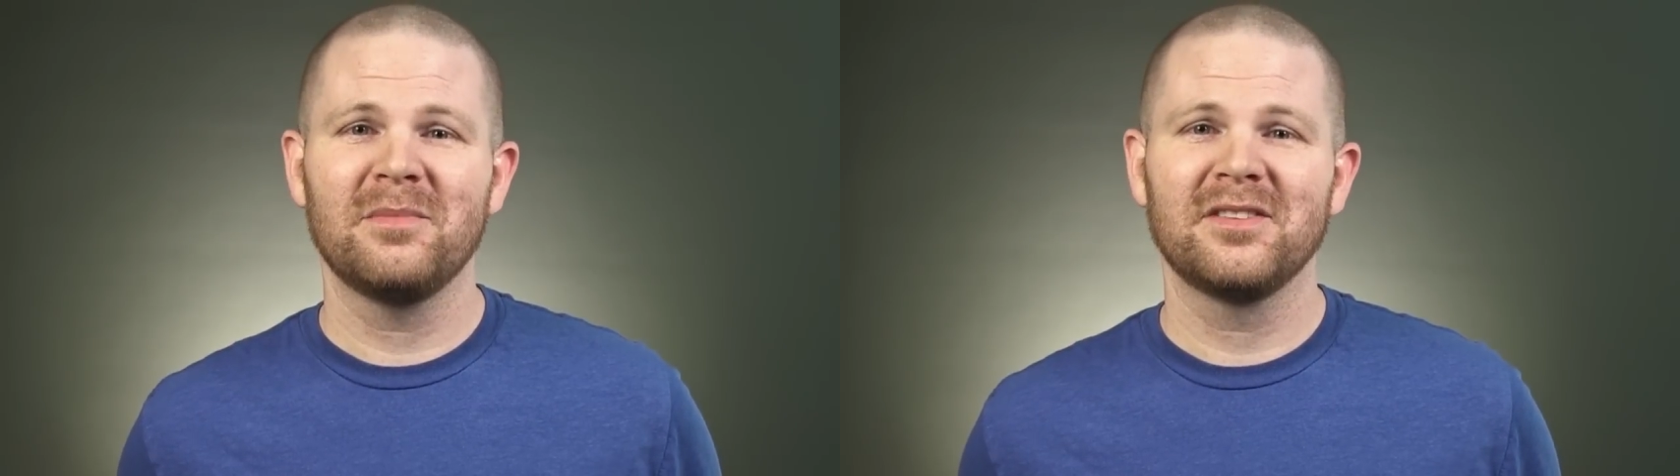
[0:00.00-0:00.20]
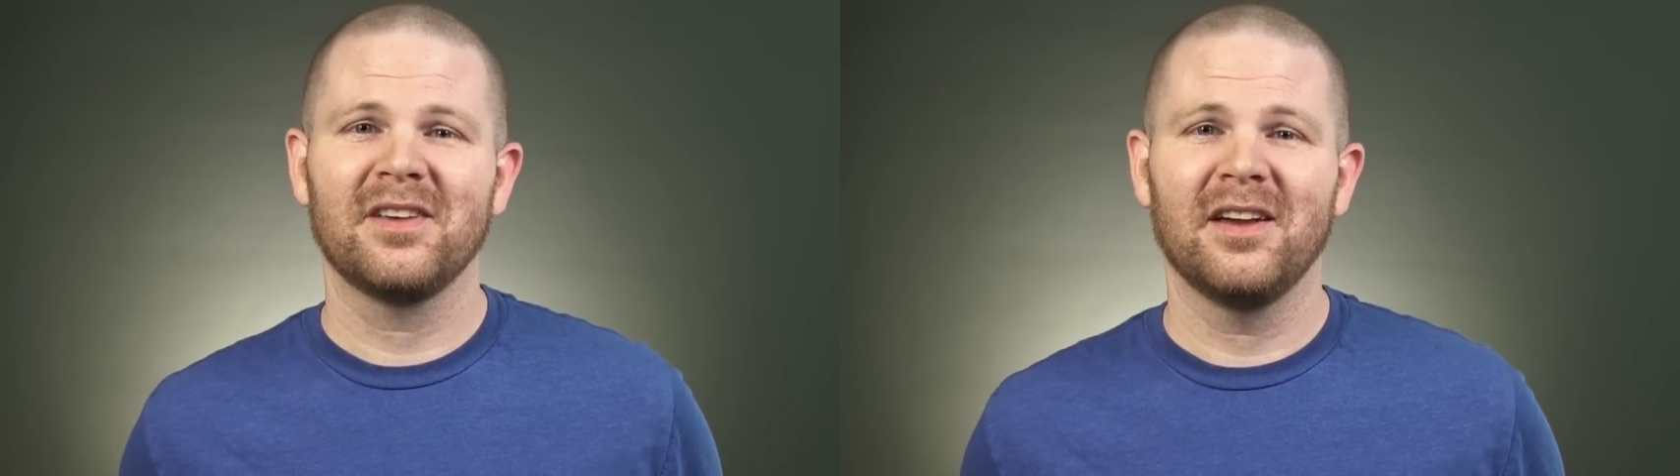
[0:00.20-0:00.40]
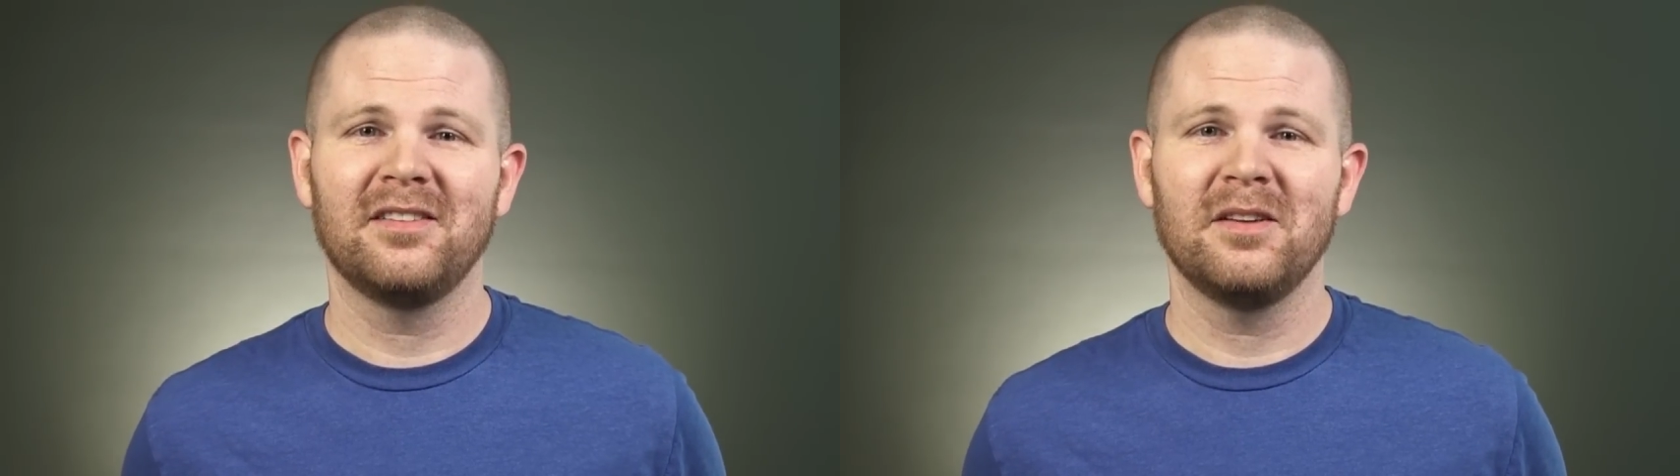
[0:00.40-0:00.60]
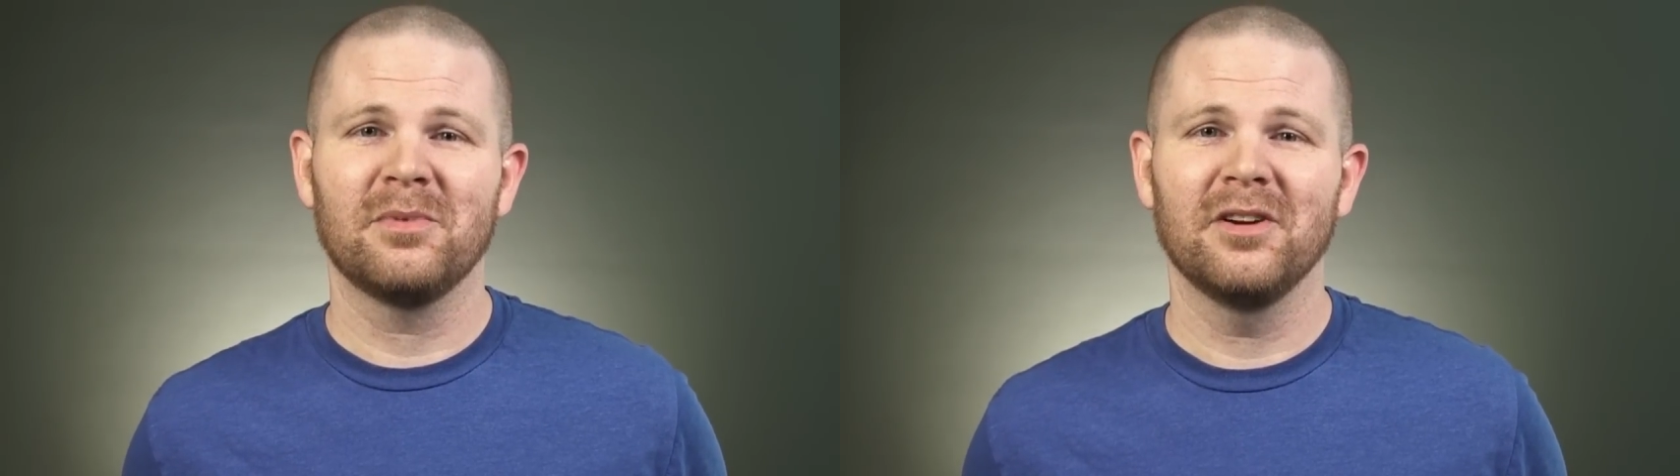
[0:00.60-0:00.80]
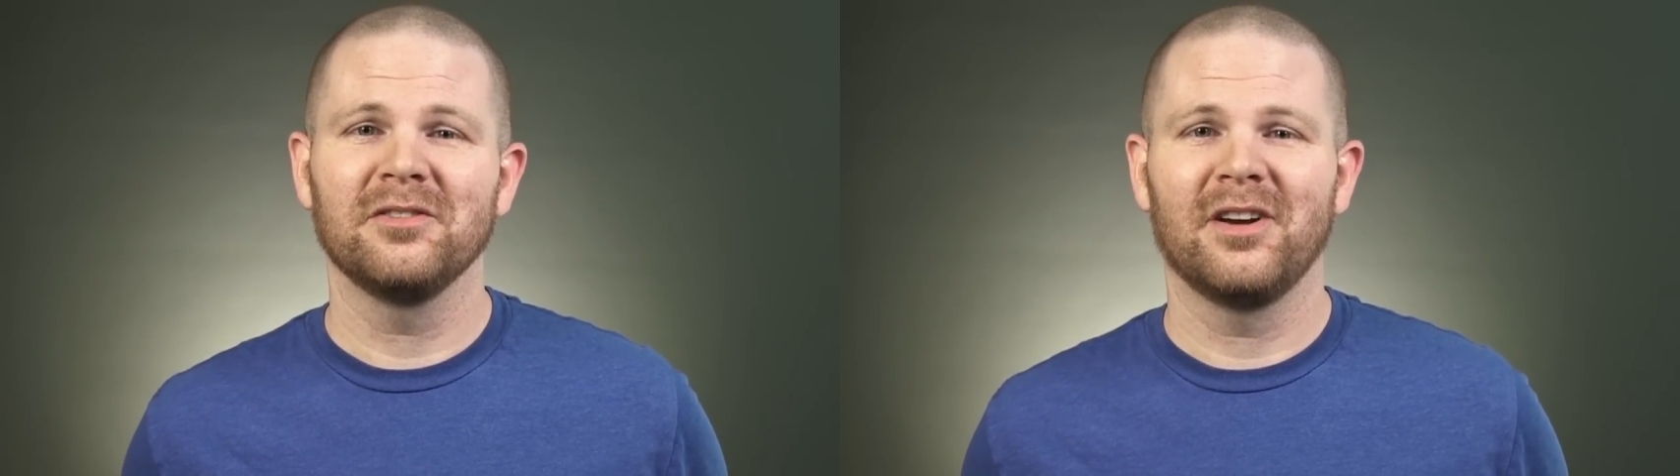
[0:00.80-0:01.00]
busy IT
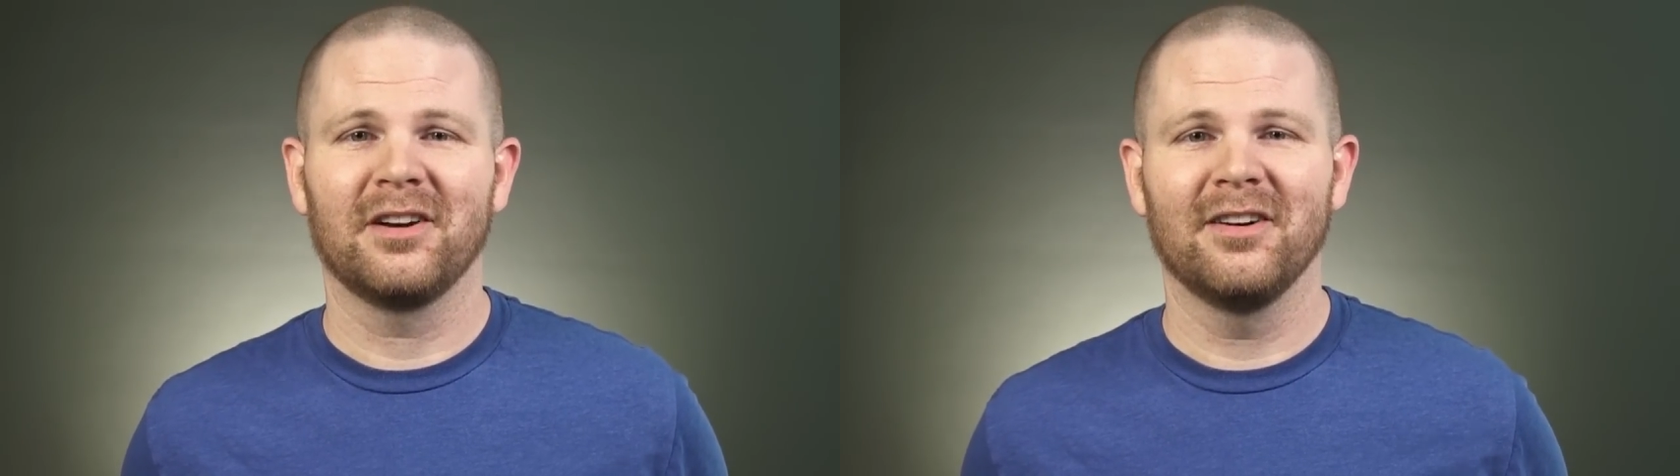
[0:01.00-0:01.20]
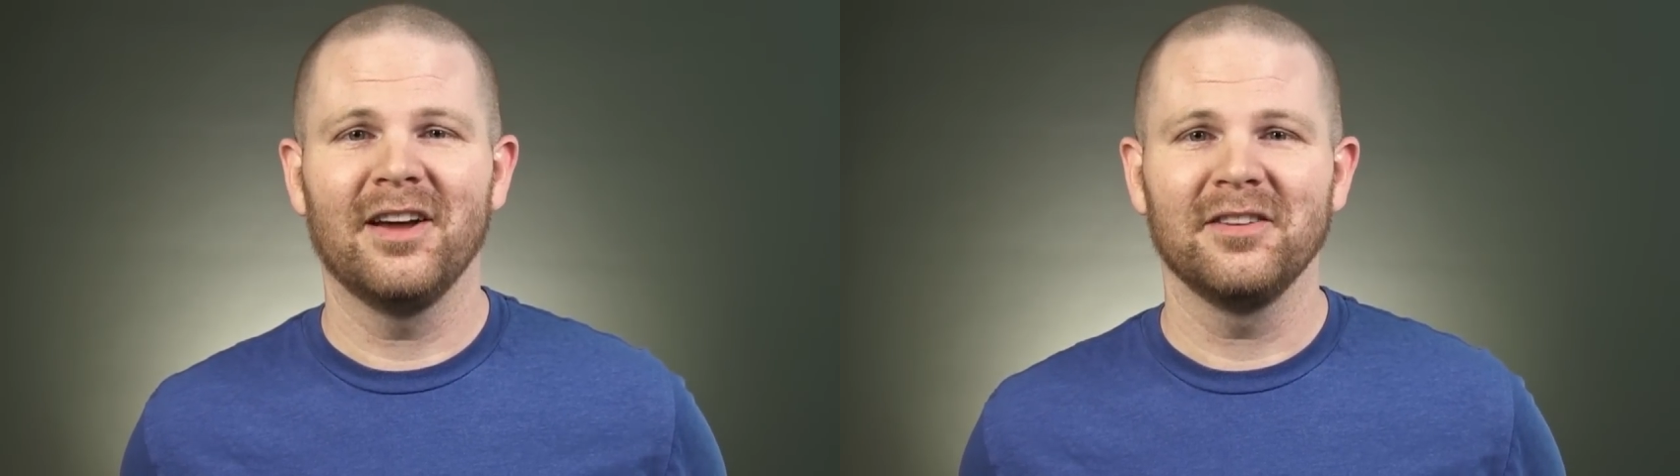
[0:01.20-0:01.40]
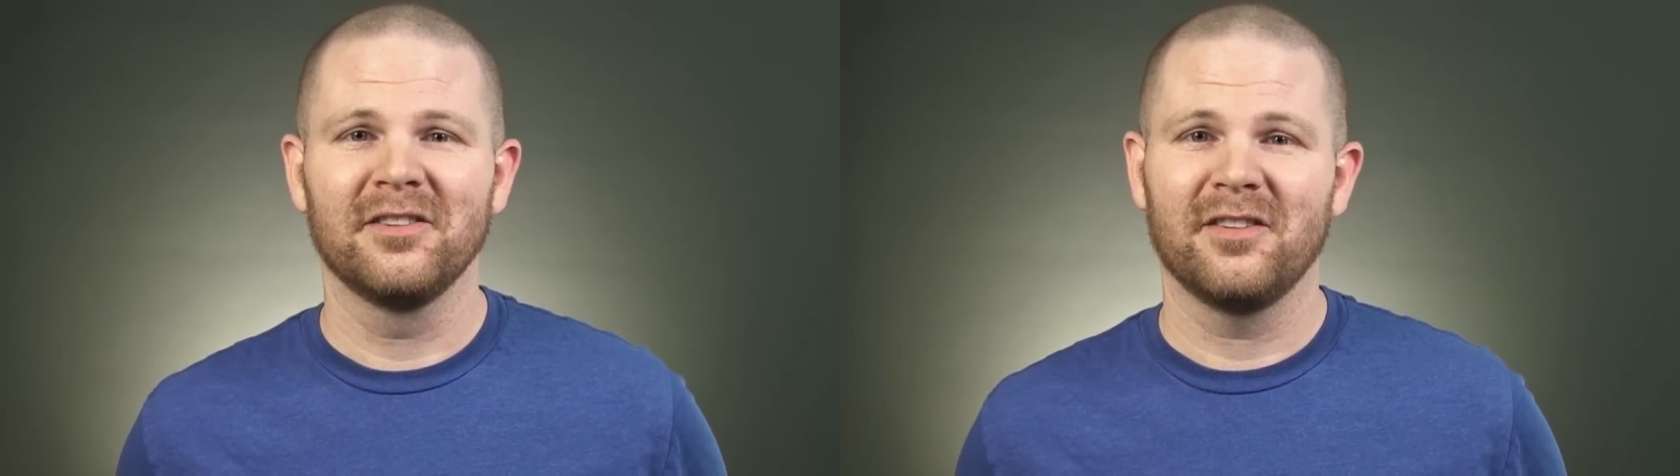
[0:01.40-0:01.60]
pros running around,